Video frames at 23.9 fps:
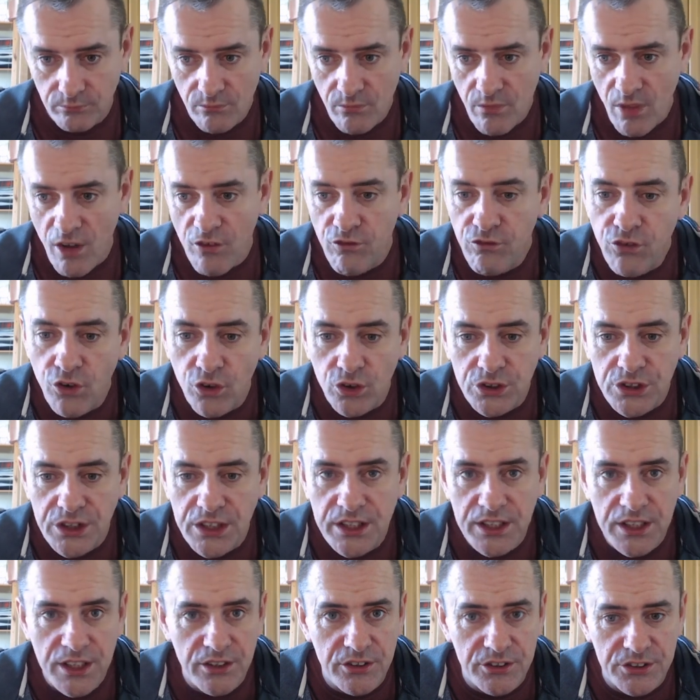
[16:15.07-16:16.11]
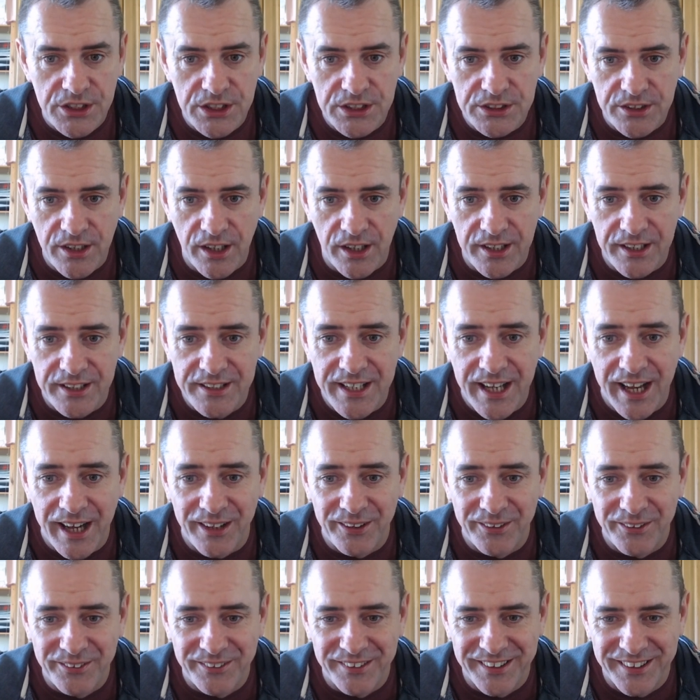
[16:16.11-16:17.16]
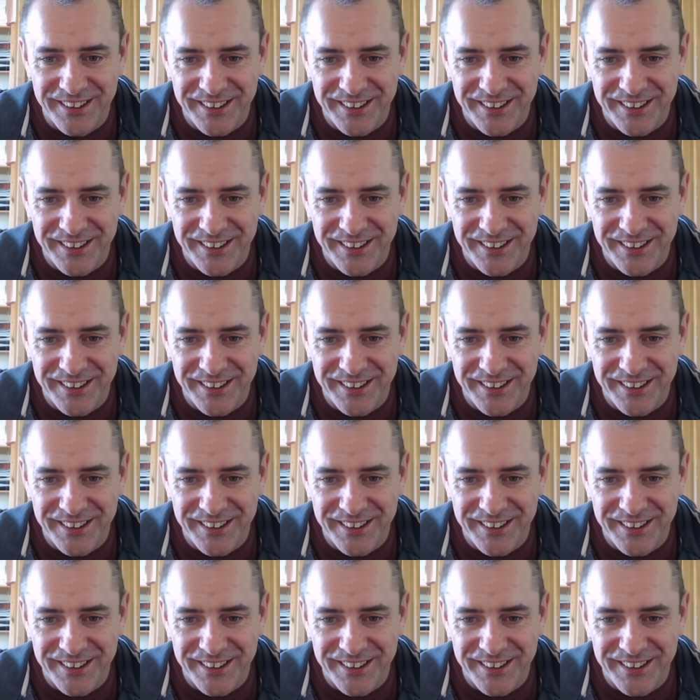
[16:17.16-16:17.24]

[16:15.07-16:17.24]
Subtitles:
14 years he's got it now.